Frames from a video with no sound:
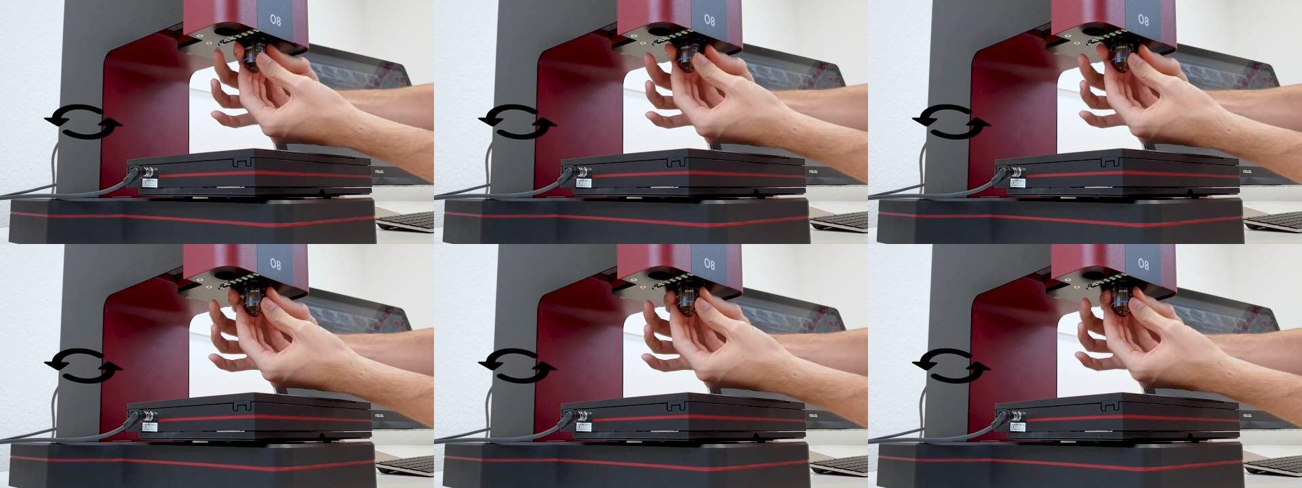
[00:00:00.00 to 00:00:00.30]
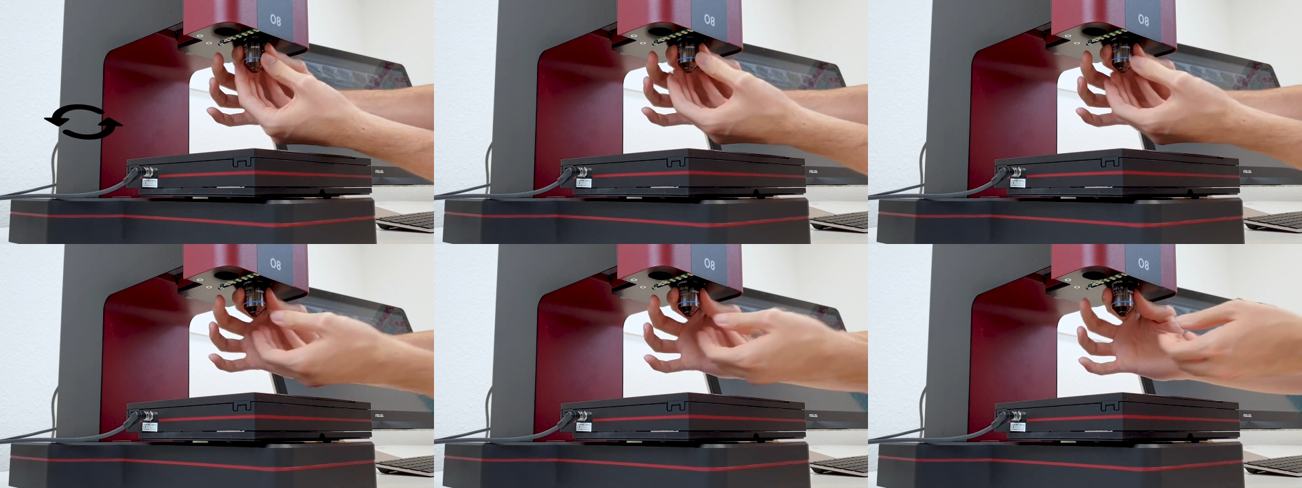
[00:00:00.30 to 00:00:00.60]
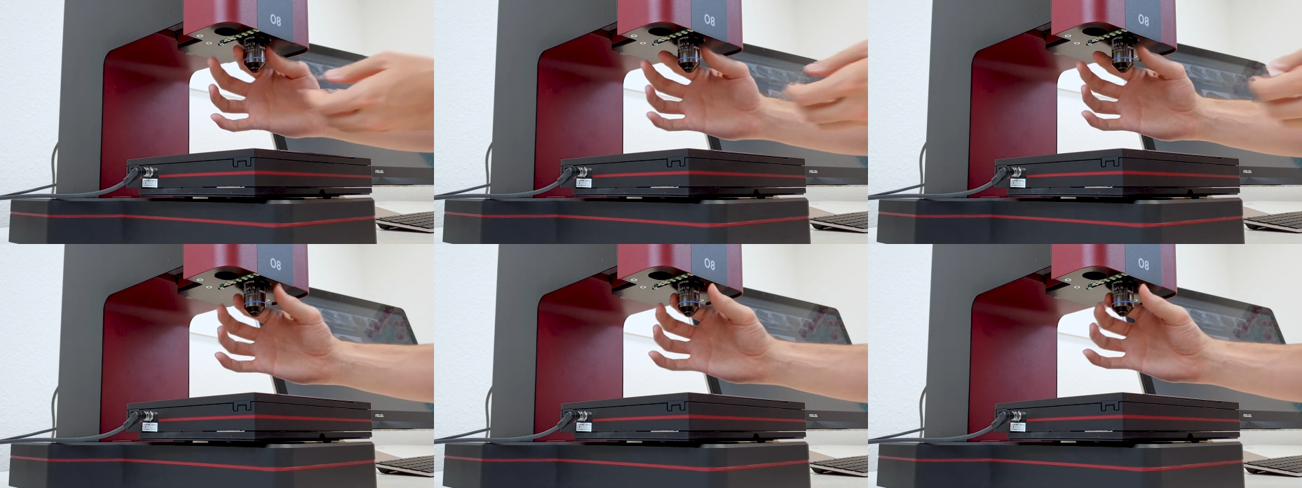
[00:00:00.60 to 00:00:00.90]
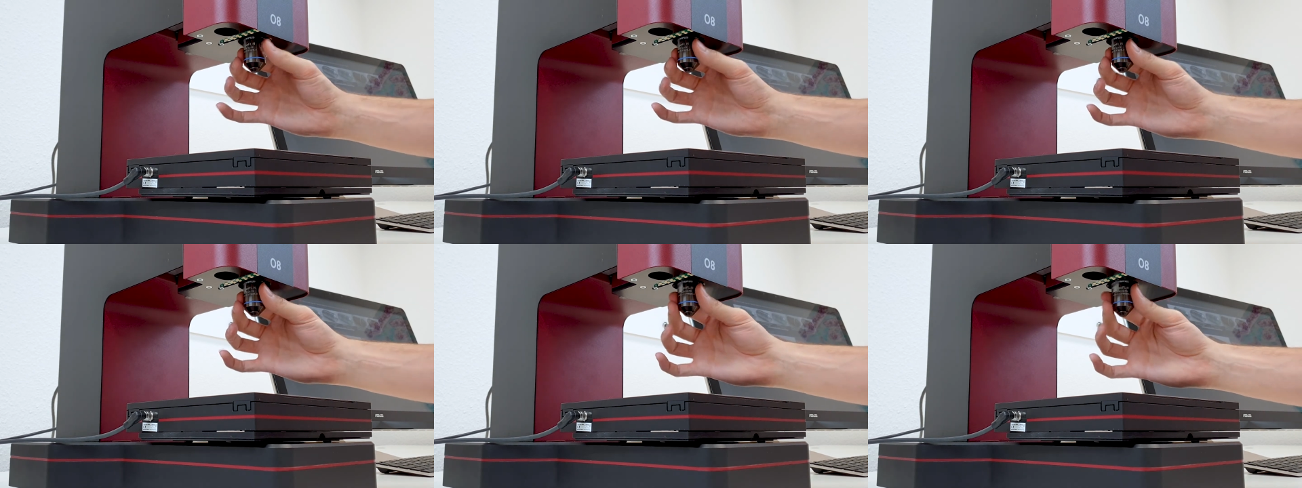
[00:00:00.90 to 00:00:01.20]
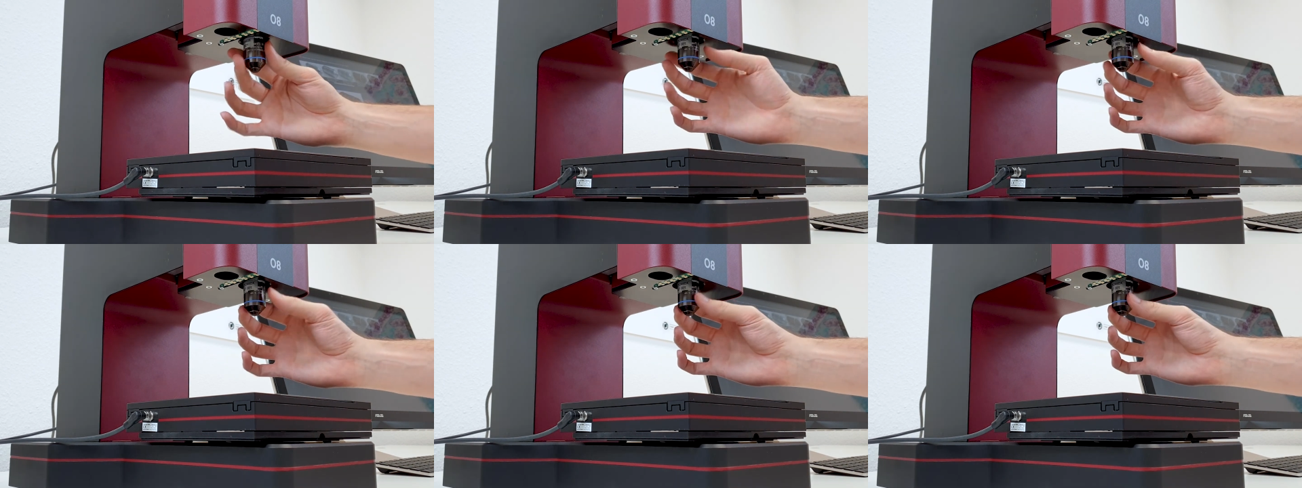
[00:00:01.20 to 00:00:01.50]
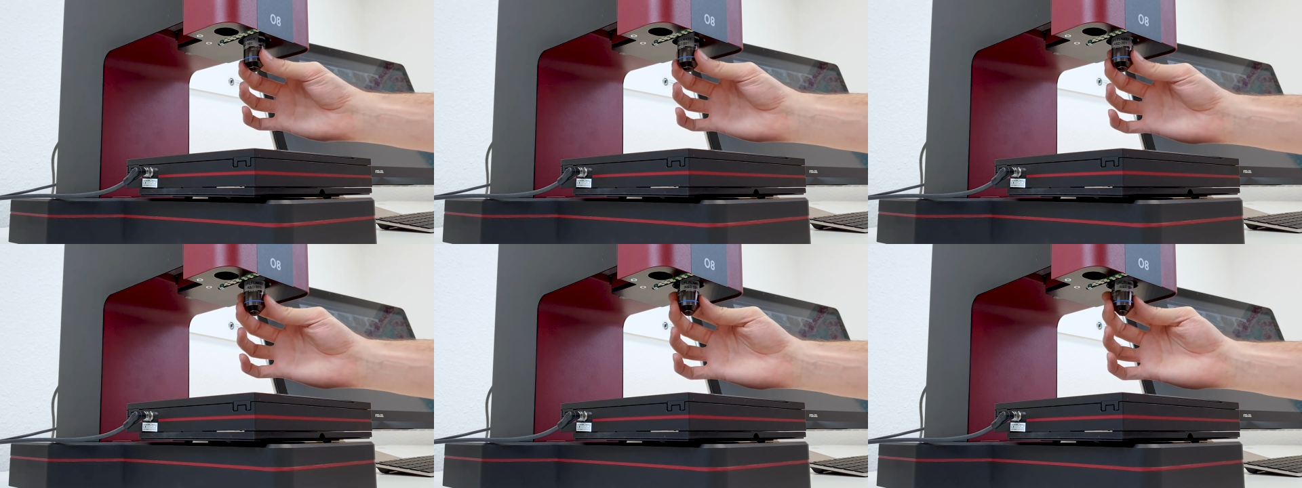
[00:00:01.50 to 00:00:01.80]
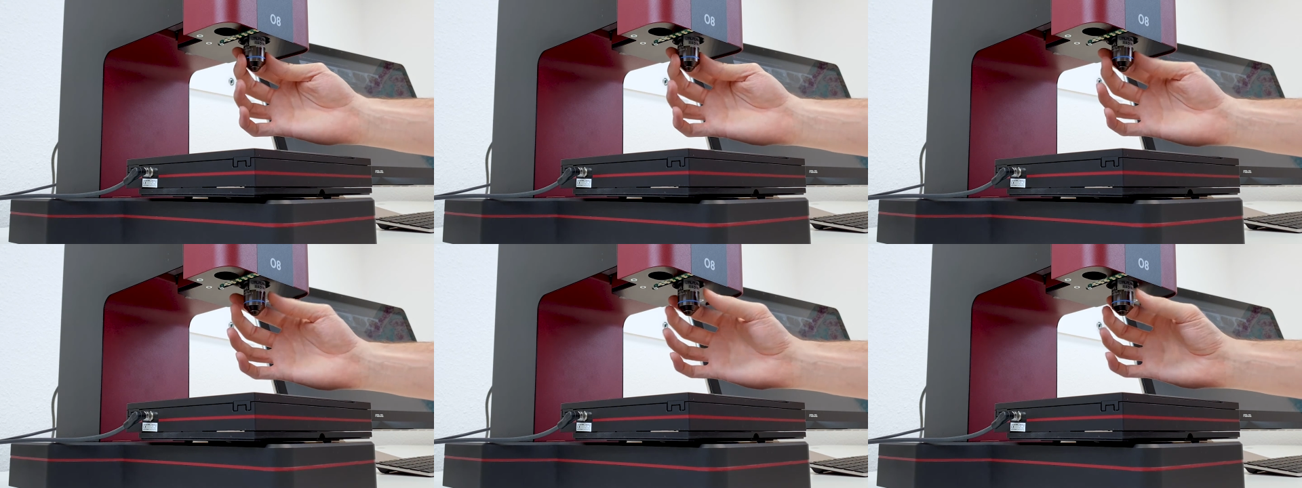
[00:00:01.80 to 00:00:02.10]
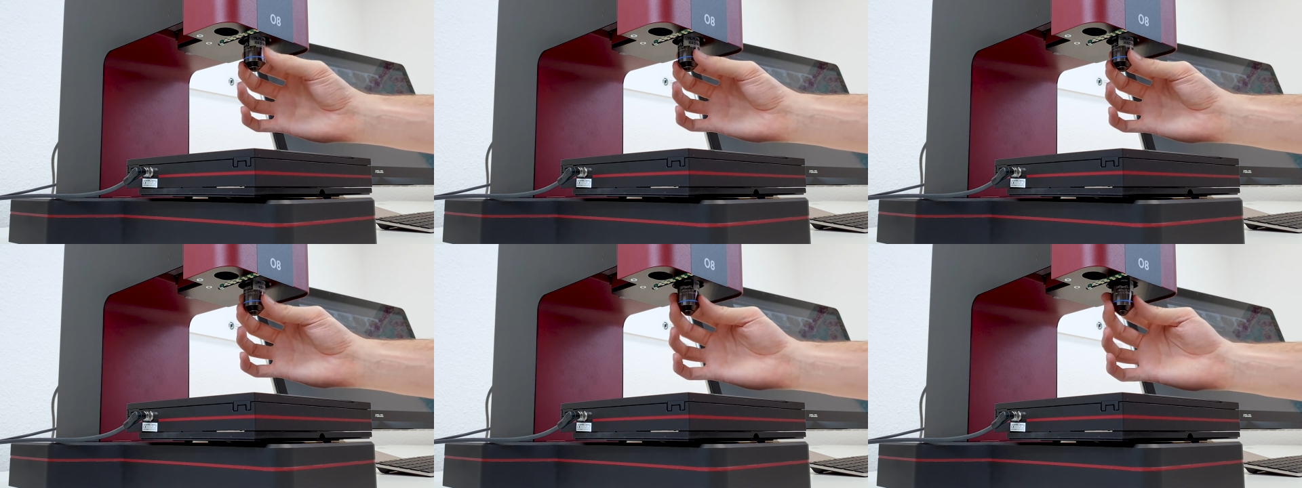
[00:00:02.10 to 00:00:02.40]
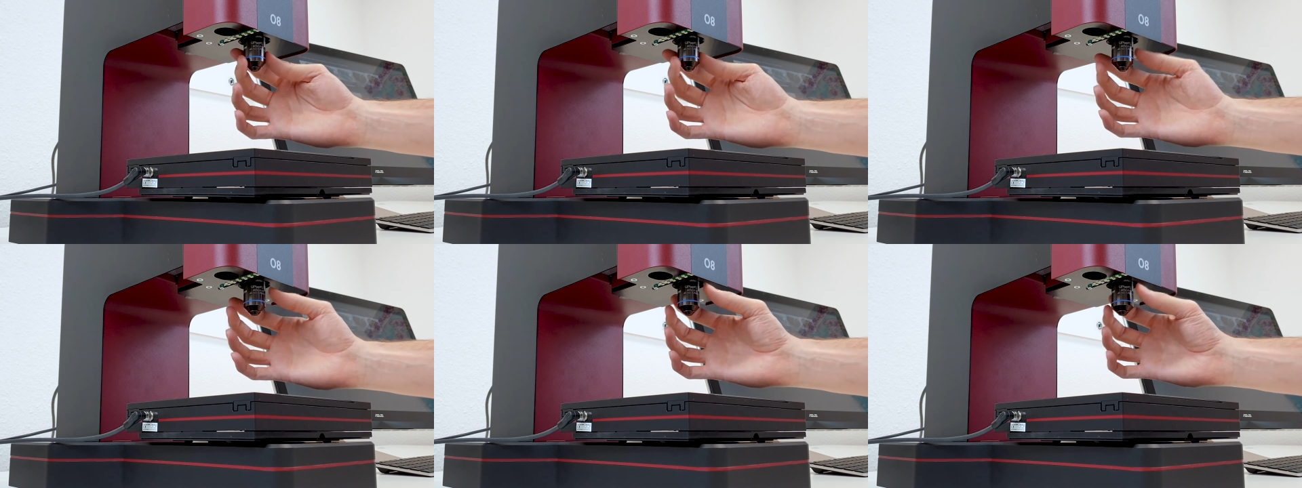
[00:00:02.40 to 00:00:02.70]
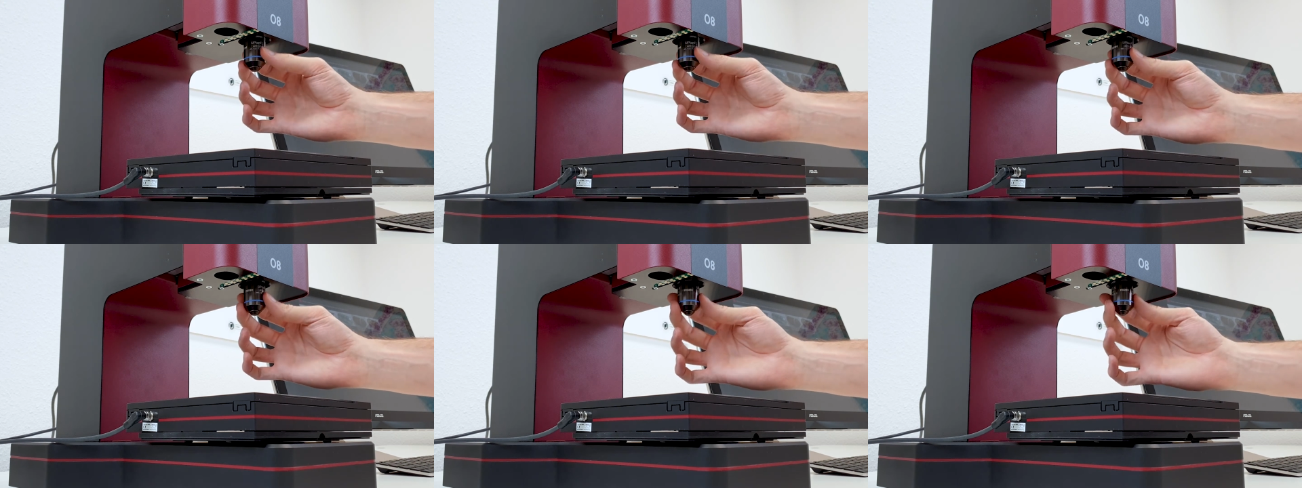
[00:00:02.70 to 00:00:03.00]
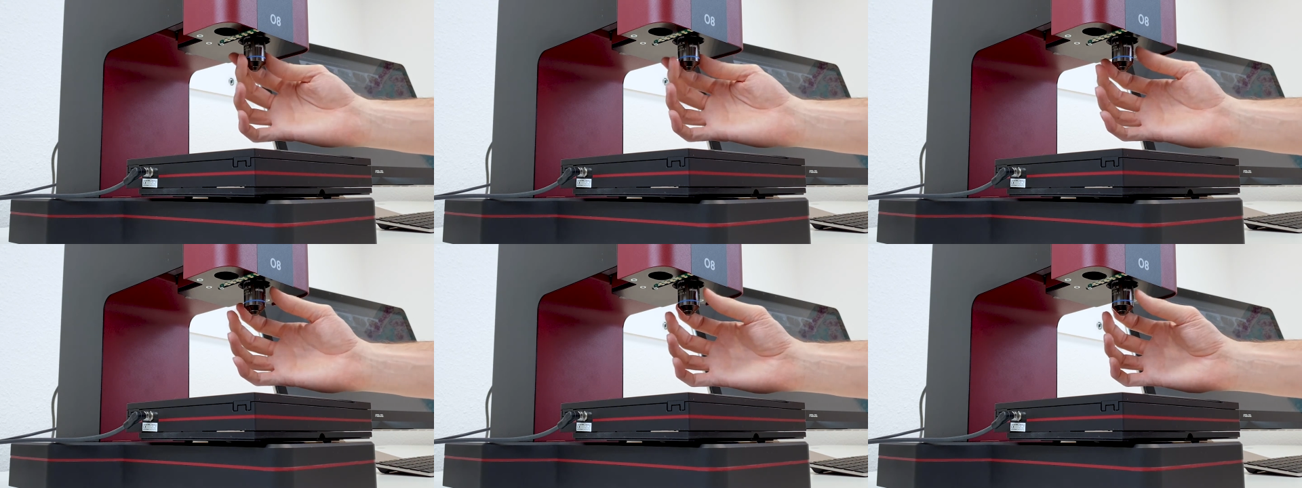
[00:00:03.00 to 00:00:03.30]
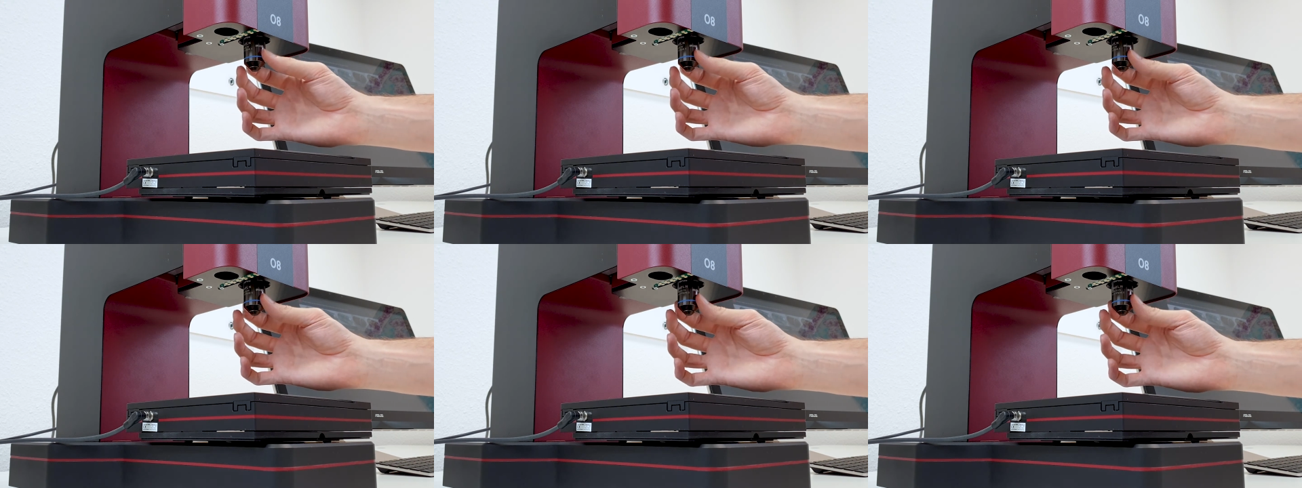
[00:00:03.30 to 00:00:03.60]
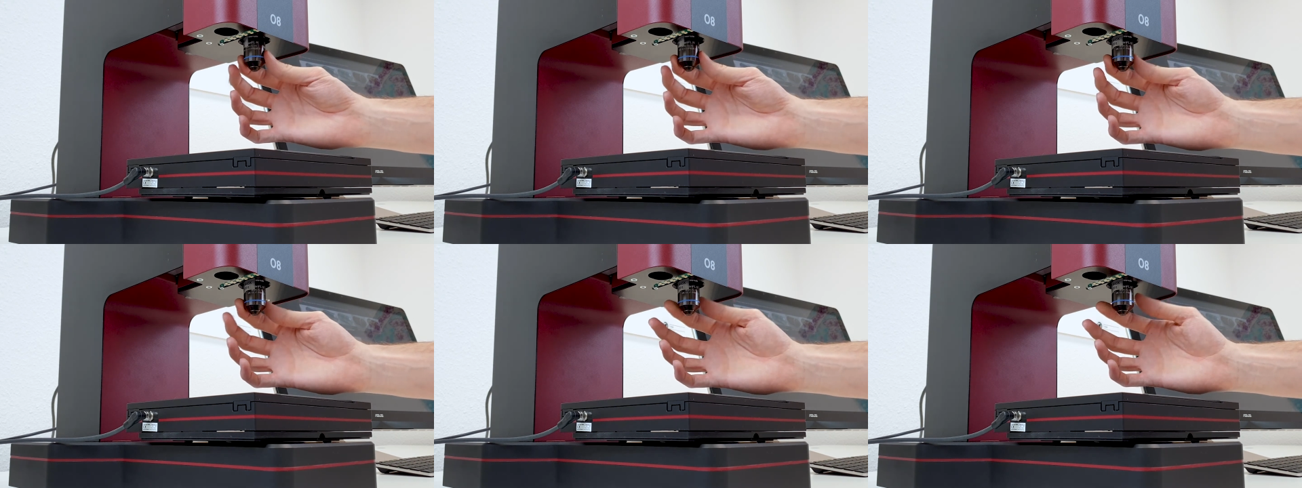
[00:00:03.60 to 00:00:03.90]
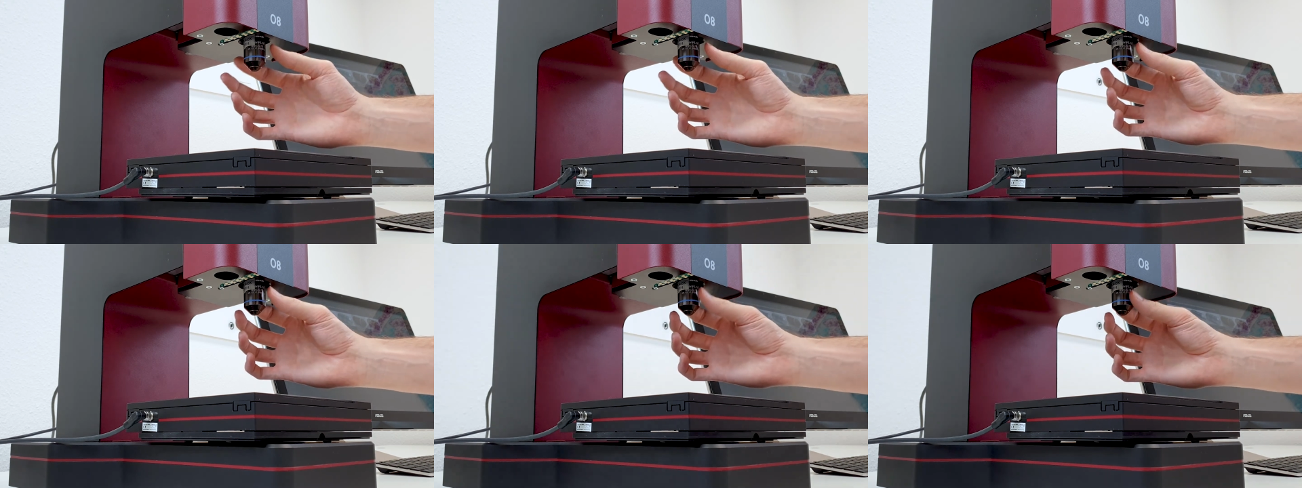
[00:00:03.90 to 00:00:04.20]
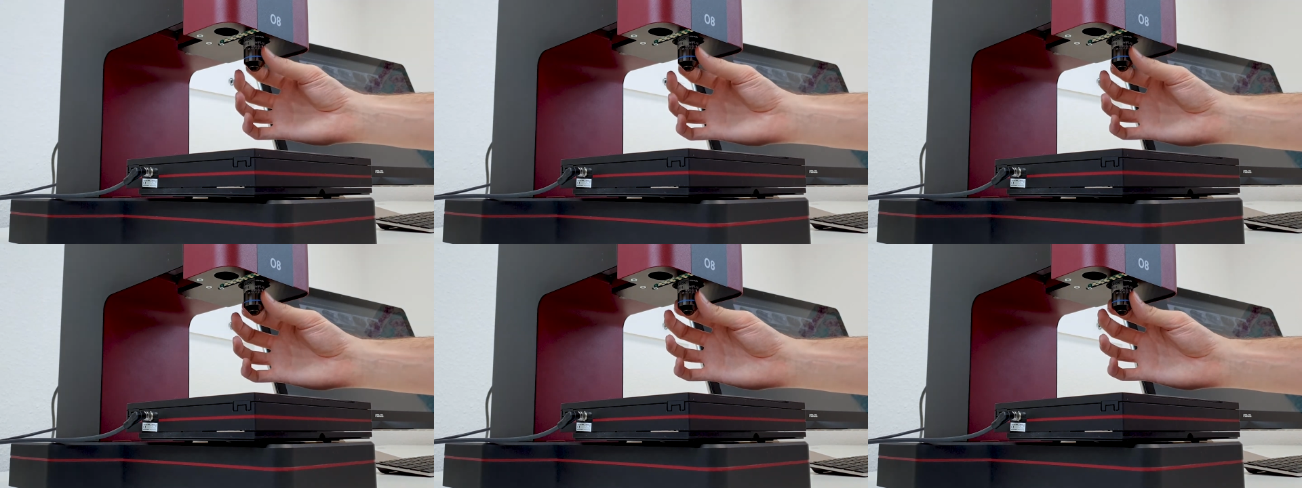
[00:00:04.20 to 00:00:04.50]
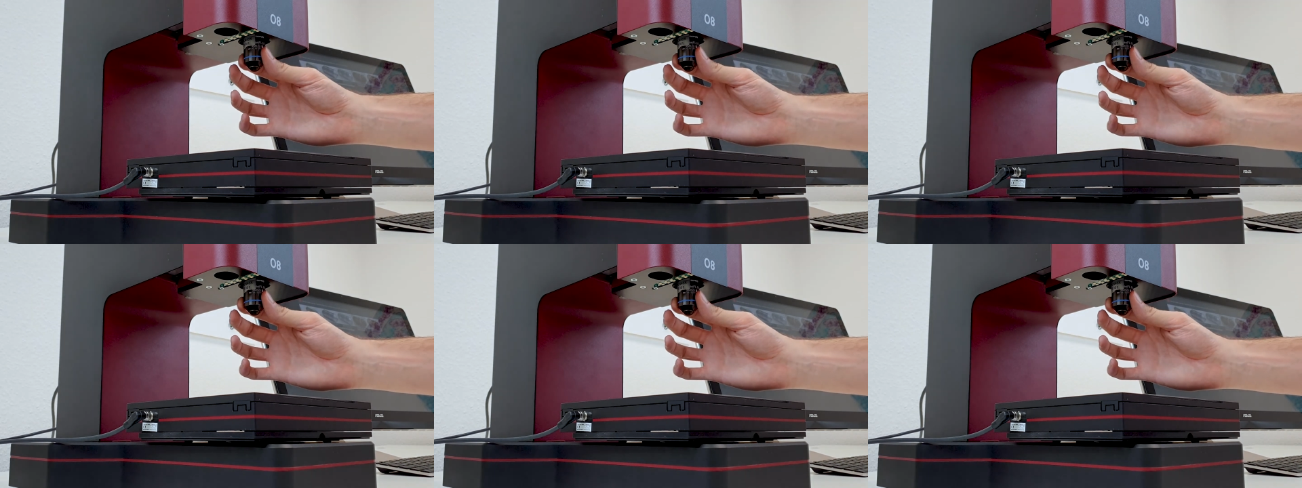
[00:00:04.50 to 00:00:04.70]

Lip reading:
Nobody's mouth can be seen.